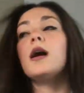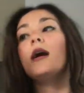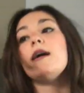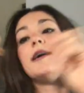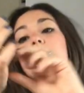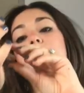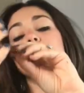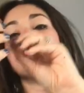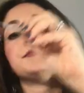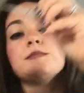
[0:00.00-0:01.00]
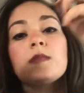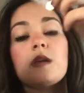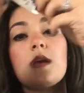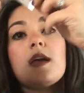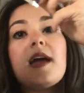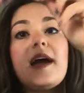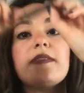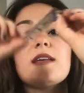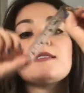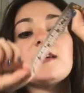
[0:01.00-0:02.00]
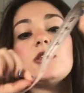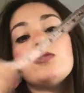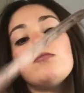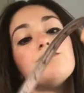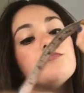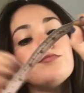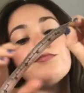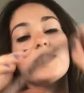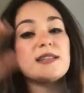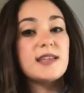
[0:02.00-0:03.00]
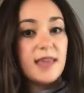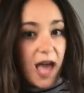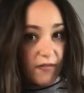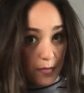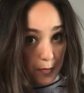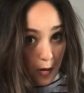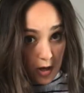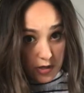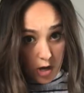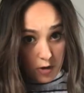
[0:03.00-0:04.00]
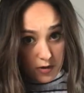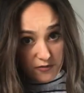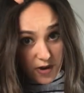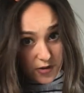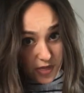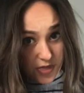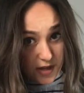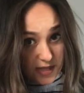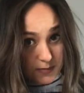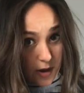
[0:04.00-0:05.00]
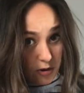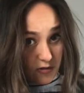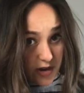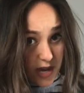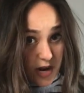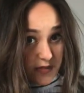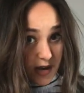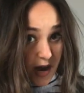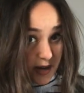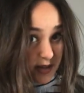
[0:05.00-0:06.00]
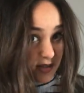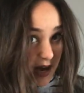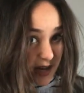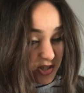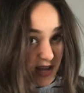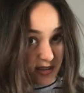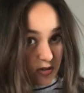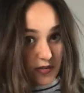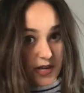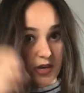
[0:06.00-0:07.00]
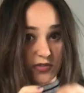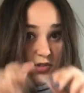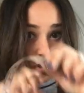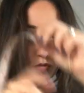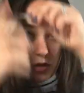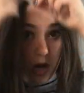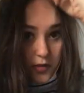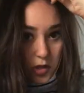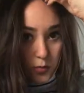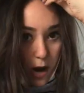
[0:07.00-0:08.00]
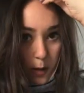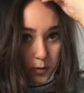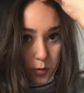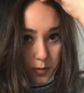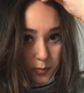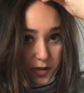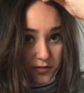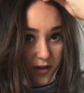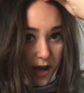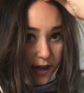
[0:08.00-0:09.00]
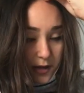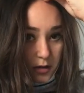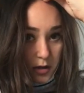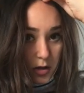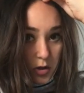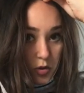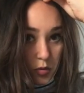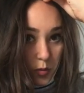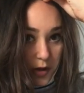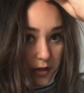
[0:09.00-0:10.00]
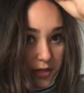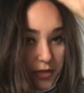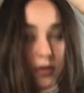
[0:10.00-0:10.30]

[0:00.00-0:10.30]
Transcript: And let's say they have a very thinning spot over here, and it kind of just ends over here. So you know that you probably will be fine with